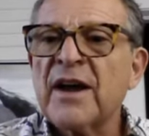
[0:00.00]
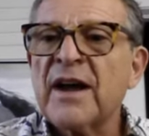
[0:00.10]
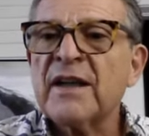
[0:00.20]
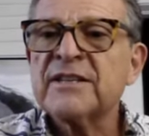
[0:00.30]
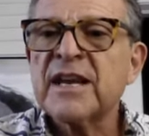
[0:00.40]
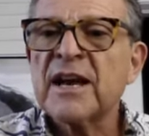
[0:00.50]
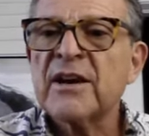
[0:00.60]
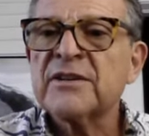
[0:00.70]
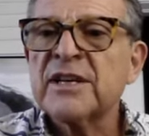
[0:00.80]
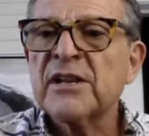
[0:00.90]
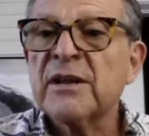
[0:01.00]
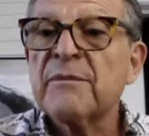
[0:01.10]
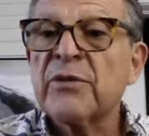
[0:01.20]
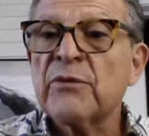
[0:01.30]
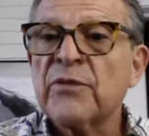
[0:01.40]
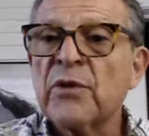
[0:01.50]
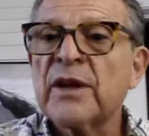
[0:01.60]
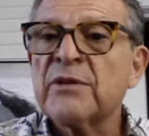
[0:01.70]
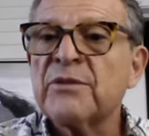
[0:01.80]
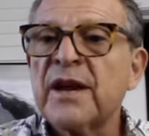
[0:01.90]
I take iron daily and
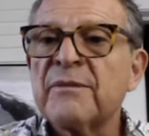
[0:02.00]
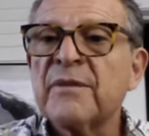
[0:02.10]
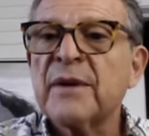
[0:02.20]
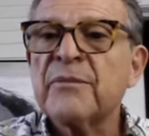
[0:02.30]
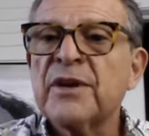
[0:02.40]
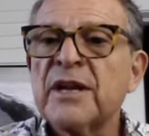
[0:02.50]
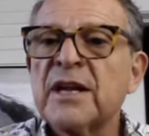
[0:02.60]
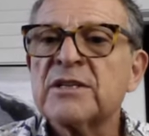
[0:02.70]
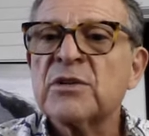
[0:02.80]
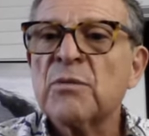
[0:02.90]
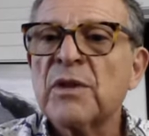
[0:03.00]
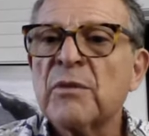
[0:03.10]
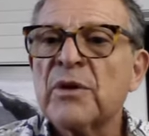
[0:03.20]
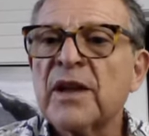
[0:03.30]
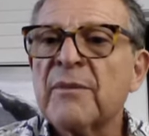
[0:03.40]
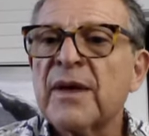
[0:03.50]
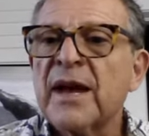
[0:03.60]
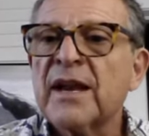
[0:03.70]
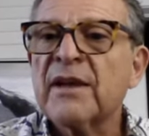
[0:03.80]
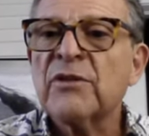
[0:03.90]
methylfolate. Great. My pre-consult blood work came
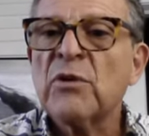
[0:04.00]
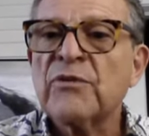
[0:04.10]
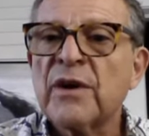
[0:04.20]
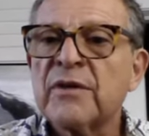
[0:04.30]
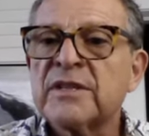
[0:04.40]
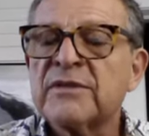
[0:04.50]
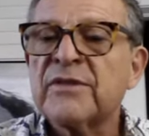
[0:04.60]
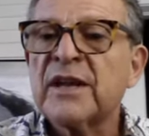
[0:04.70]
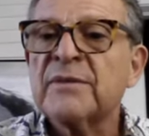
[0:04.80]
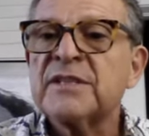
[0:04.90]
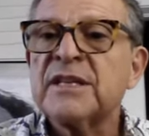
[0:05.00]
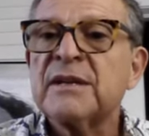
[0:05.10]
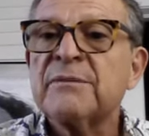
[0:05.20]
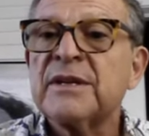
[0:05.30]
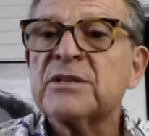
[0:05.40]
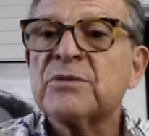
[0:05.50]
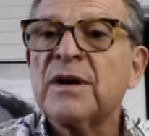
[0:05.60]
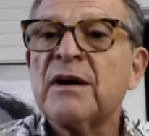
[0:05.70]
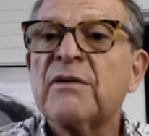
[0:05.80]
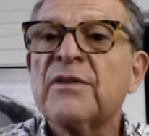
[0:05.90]
back and I have low ferritin, vitamin D, and
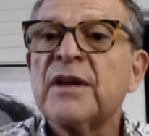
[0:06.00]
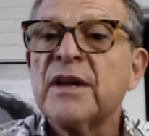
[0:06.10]
B12.